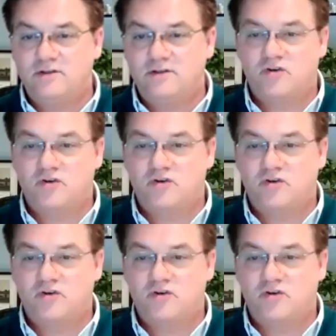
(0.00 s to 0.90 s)
is
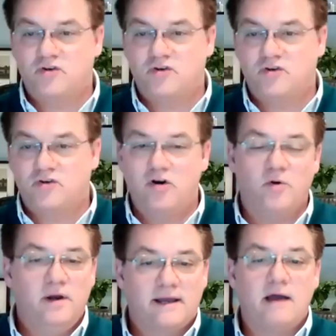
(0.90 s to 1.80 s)
true. Count your
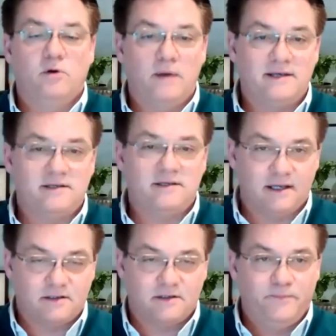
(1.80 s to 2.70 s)
blessings
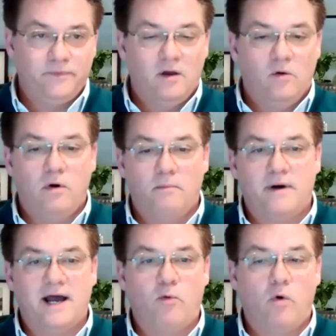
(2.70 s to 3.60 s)
one by
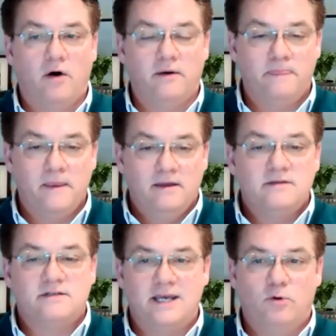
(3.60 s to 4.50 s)
one,
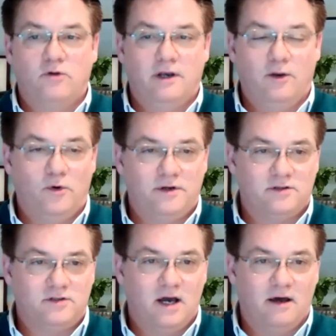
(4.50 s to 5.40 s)
see what the Lord has
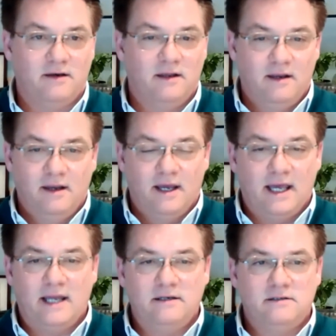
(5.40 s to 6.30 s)
done.
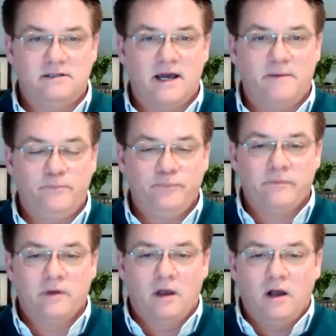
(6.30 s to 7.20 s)
And um,
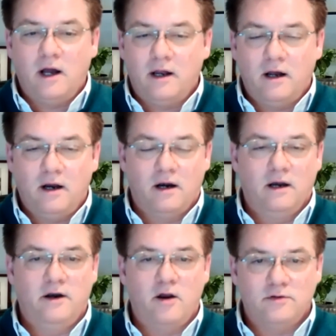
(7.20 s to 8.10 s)

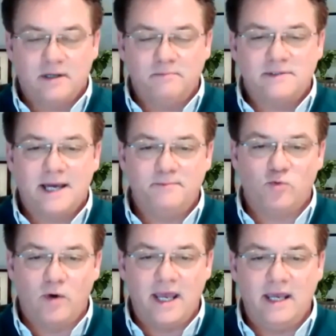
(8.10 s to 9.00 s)
you know,
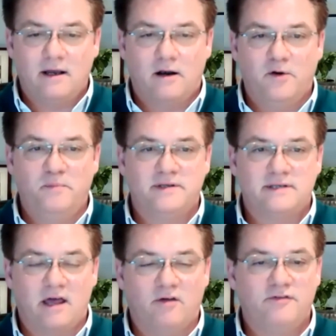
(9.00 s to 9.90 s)
sometimes we, include
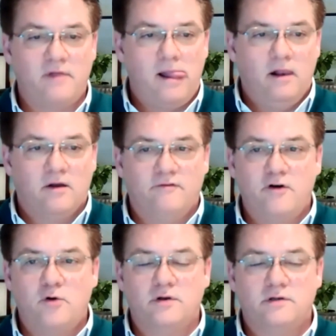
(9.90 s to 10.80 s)
myself, can
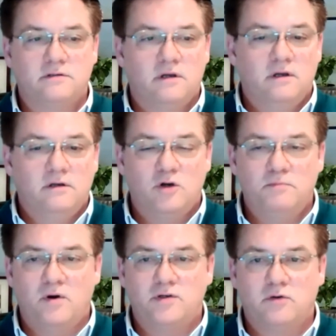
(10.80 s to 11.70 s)
focus too
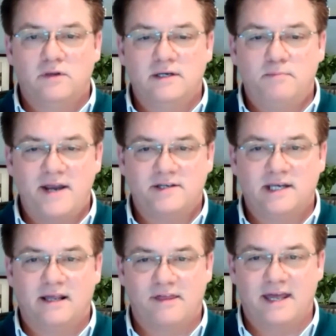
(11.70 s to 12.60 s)
much on the depressing